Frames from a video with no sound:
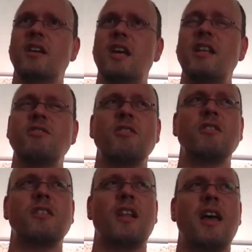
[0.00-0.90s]
it's
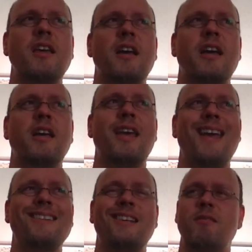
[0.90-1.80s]
not like I
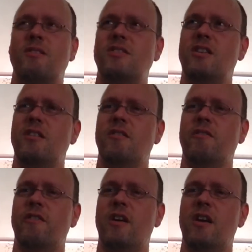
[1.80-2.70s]
can't hear
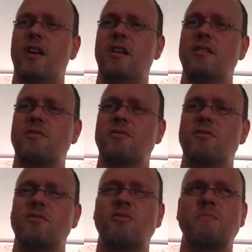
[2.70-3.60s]
myself
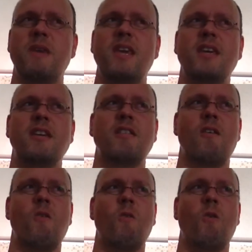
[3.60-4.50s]
speak,
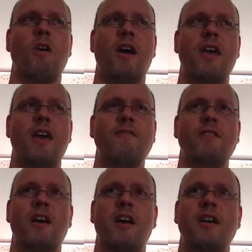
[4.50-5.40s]
or I have
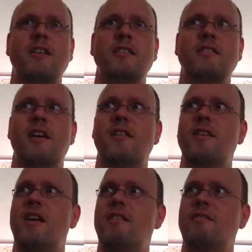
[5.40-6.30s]

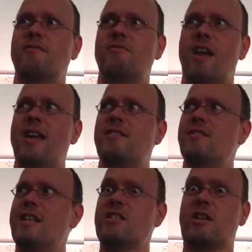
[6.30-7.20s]
a great
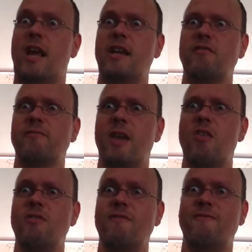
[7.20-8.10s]
dislike of my
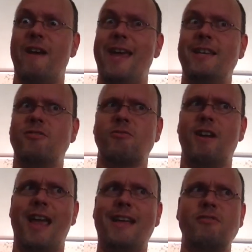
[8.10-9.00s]
own face
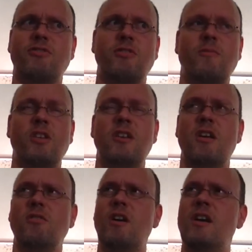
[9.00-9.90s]
or head or something.
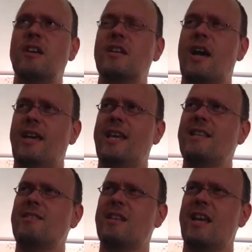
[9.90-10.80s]
No, I
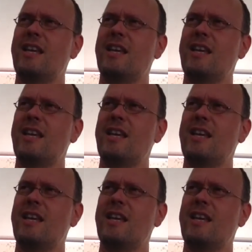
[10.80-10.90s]
guess